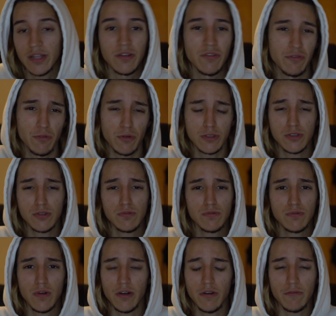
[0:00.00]
And the
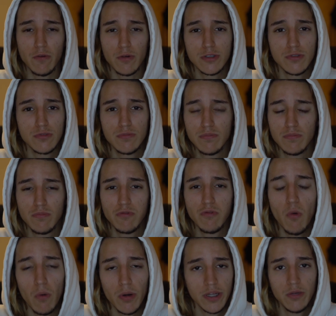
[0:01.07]

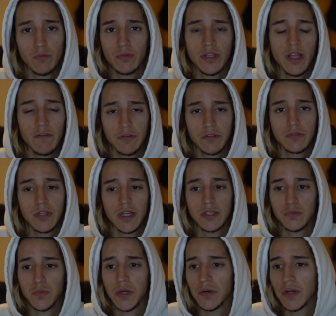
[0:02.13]
4-2-4, he would never do that
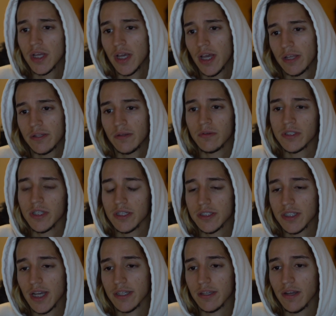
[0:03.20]
as well. And then on the
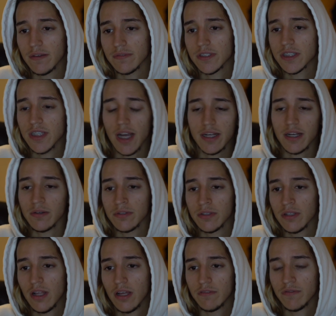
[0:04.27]
attack, you have Saka on the
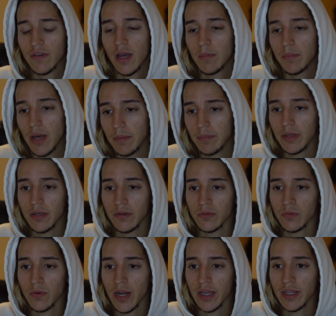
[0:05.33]
left, Pepe on the
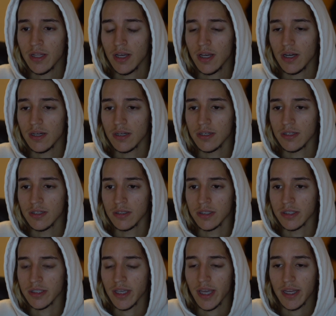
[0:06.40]
right,
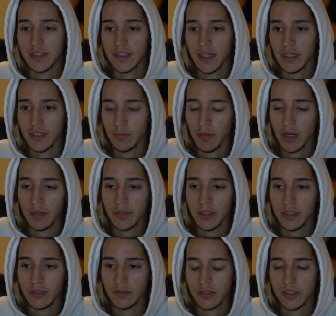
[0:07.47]
and Ketia and
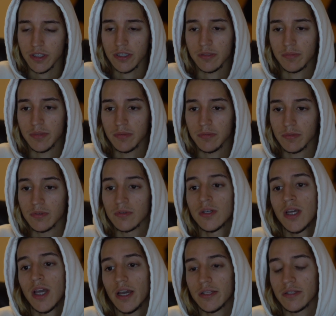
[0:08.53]
Aubameyang on center, people.
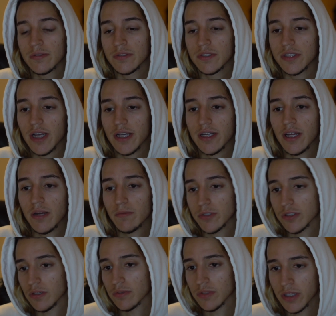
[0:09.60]
And then on the second half, we
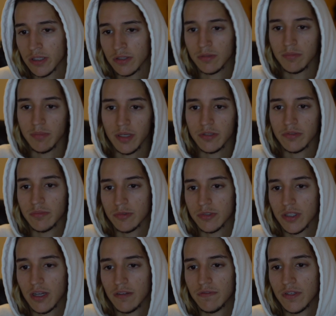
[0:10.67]
start Leno, Bellerin,
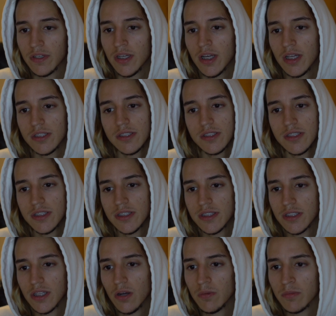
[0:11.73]
Mustafi,
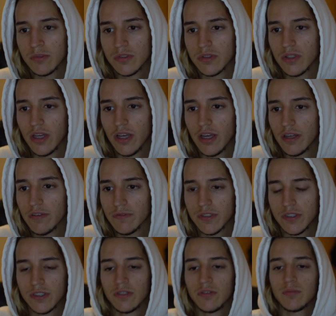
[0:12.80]
this almost every
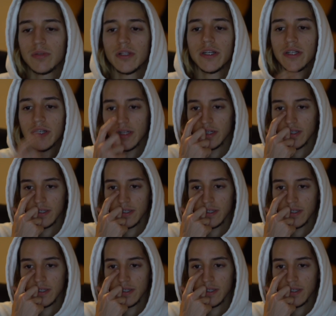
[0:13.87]
single player.